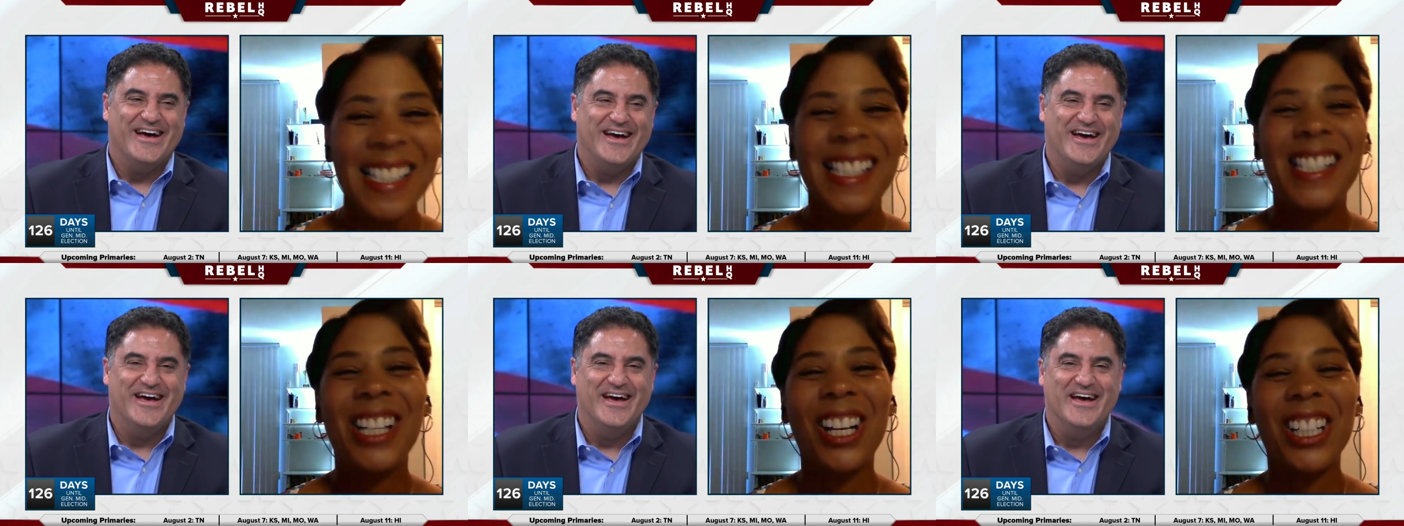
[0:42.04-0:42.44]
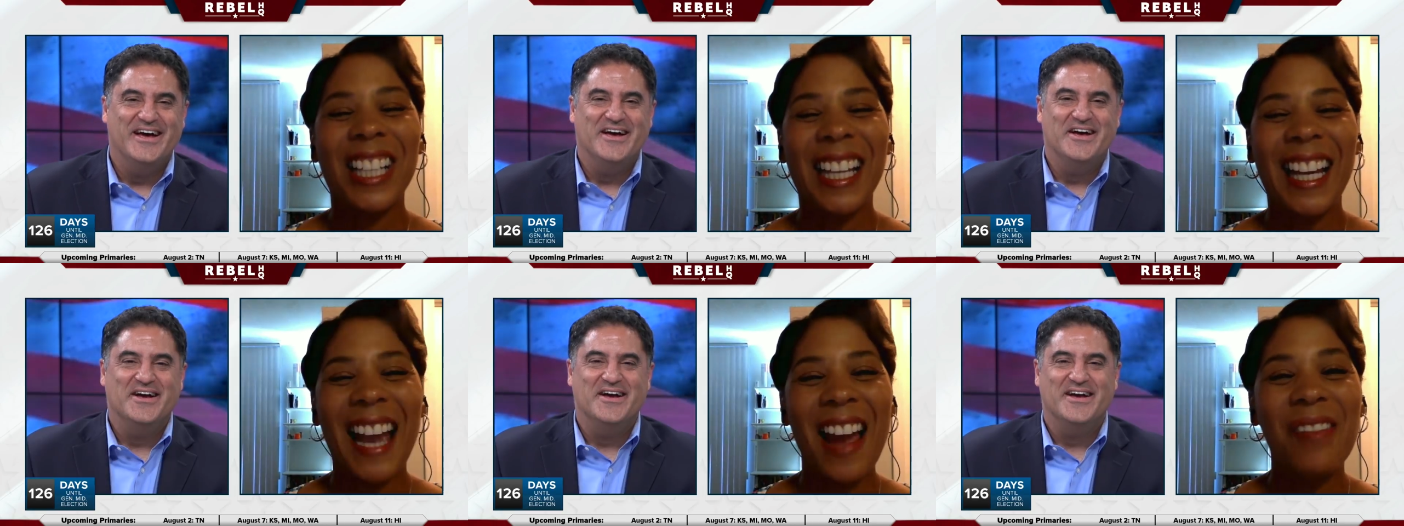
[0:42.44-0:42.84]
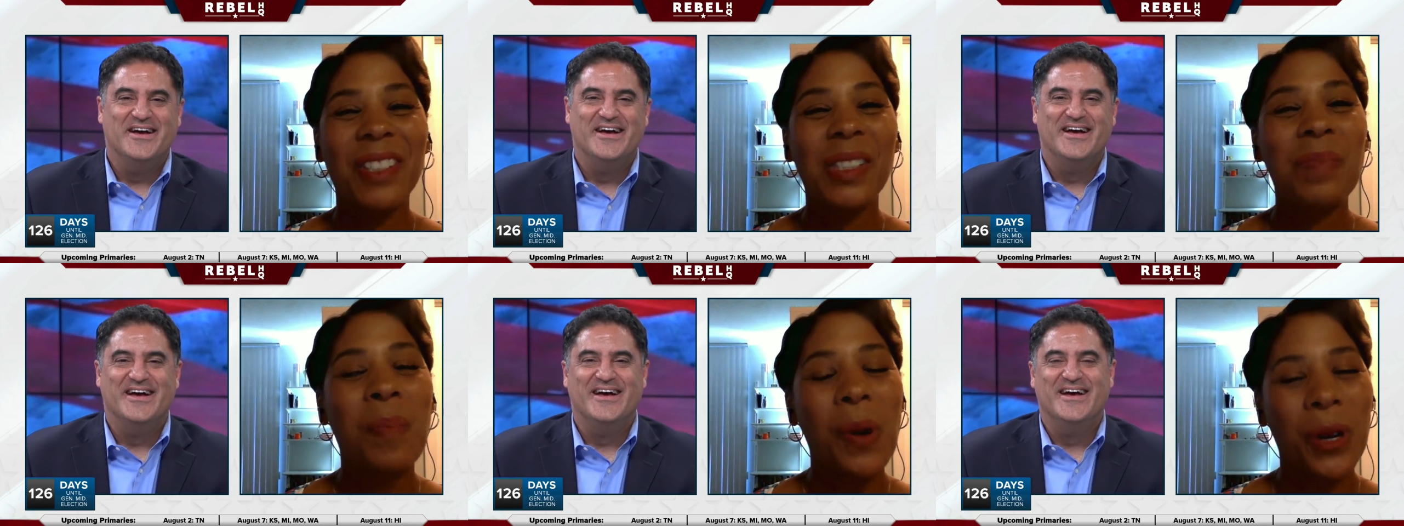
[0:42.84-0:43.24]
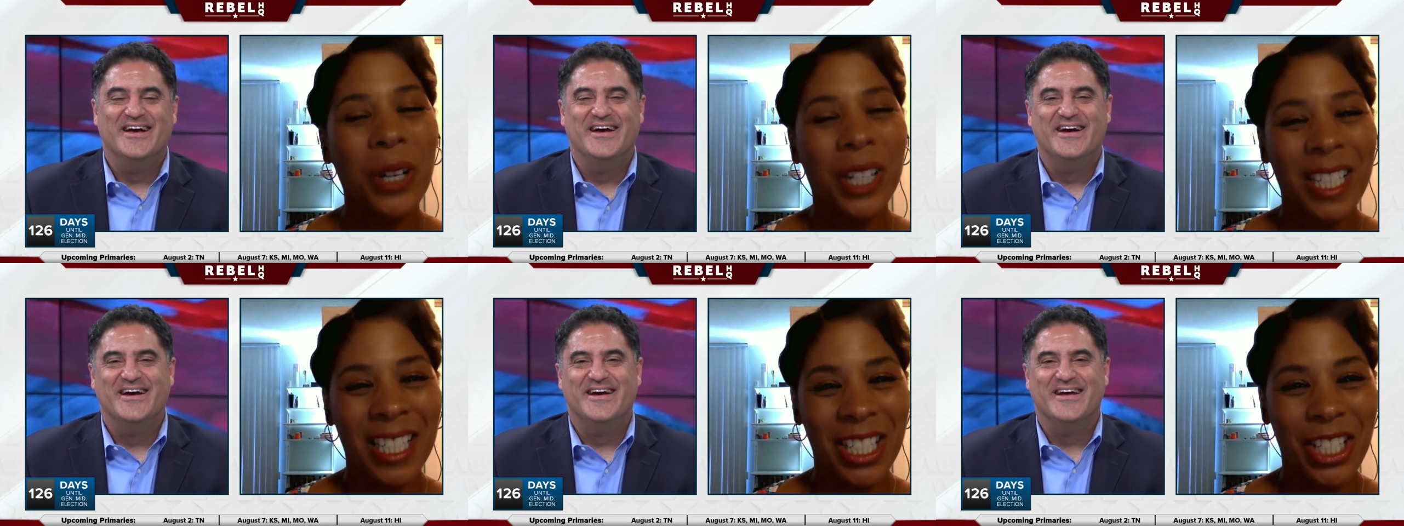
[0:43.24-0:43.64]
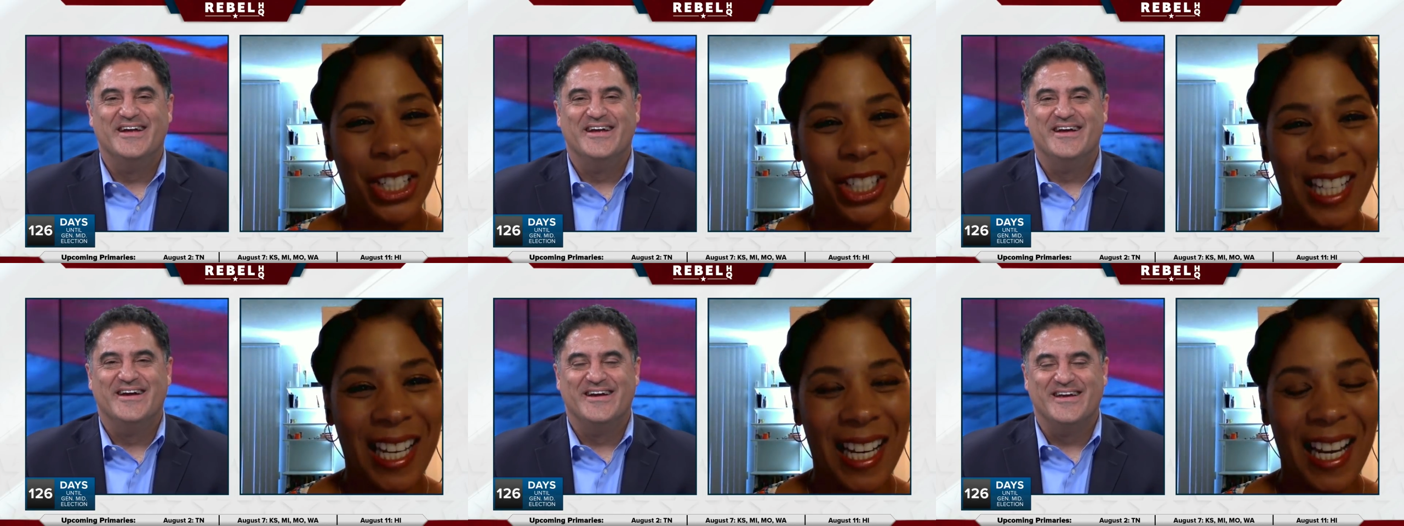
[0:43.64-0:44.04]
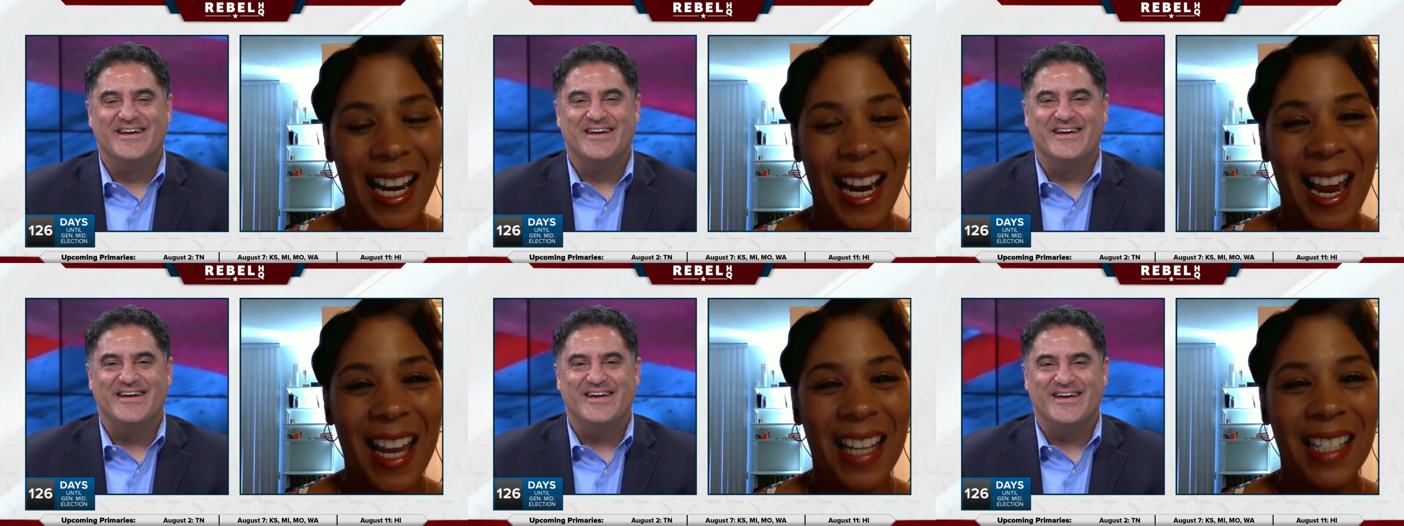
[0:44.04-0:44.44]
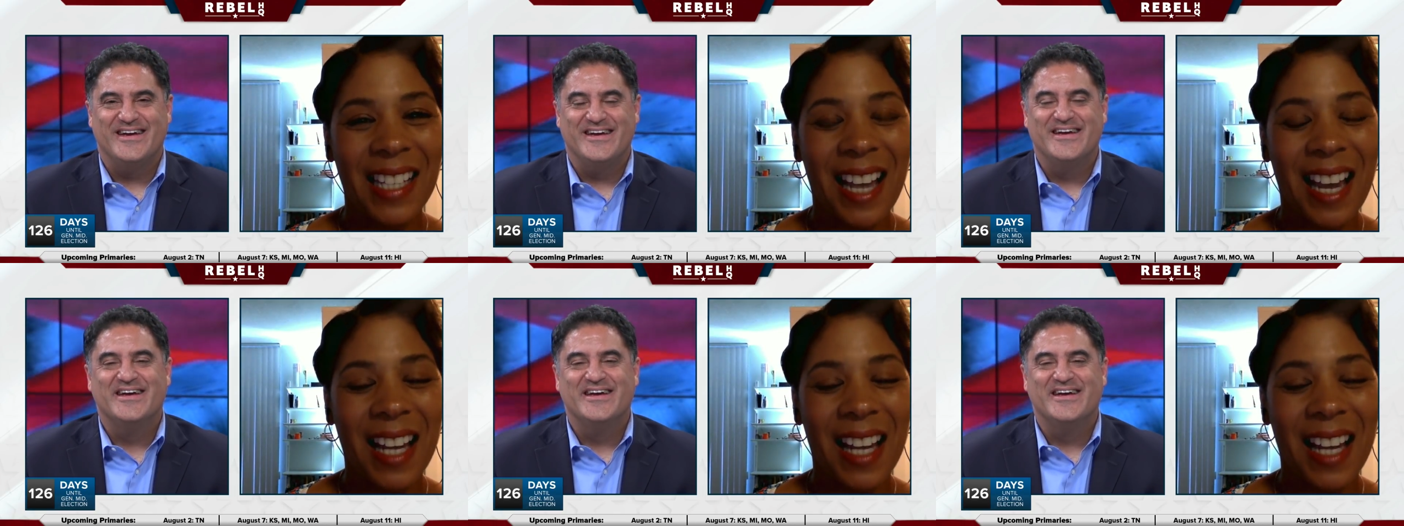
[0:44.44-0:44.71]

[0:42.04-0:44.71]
Speaker 1: certainly I was born in Turkey and